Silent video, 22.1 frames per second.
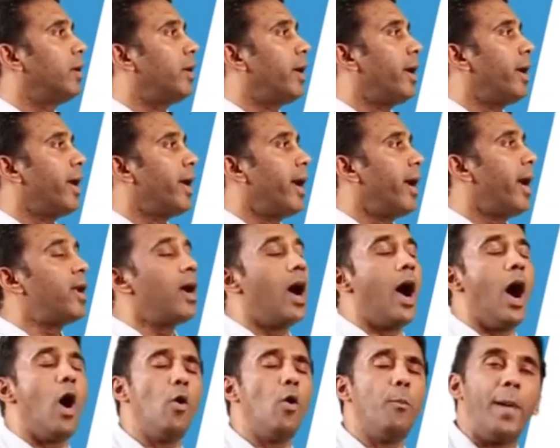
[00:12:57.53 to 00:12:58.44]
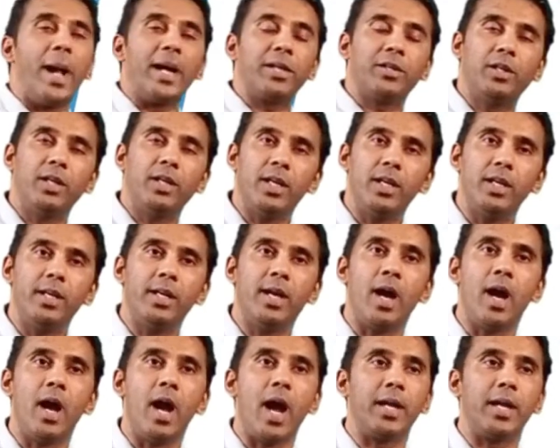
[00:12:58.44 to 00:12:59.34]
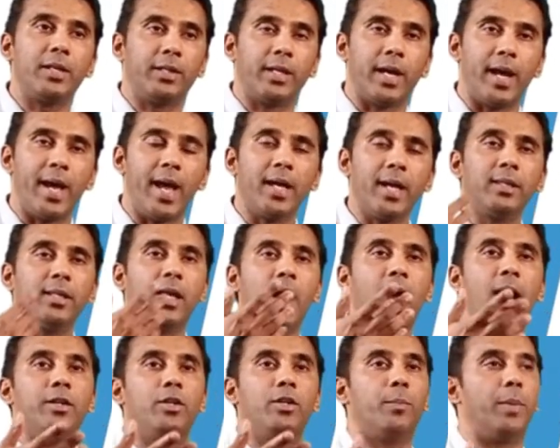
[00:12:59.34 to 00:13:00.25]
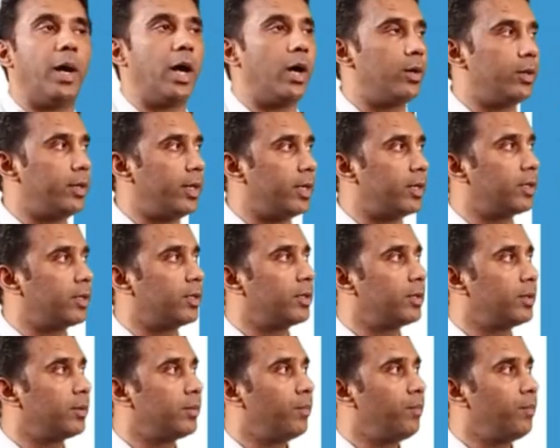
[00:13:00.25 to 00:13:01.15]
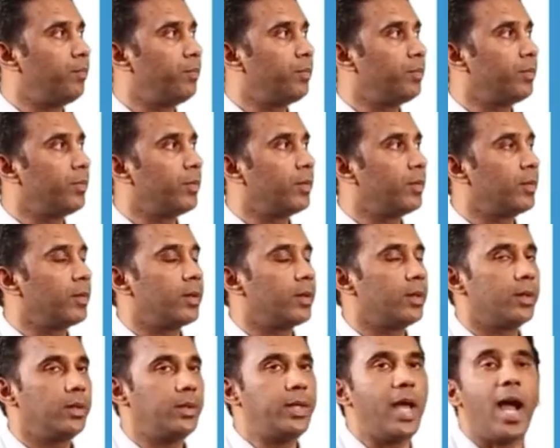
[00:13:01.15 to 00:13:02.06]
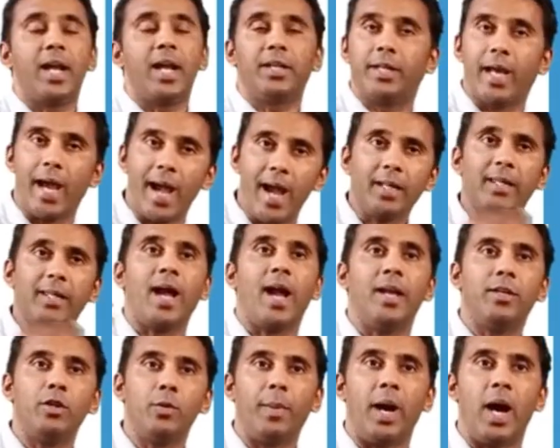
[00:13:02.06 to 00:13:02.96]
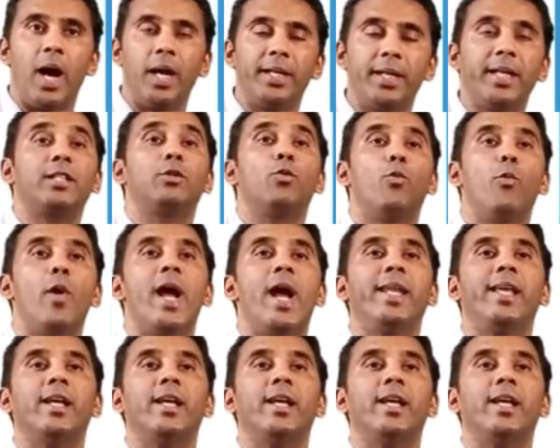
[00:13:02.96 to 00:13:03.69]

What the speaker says: And how bacteria attack the antibiotics? They attack the antibiotics in various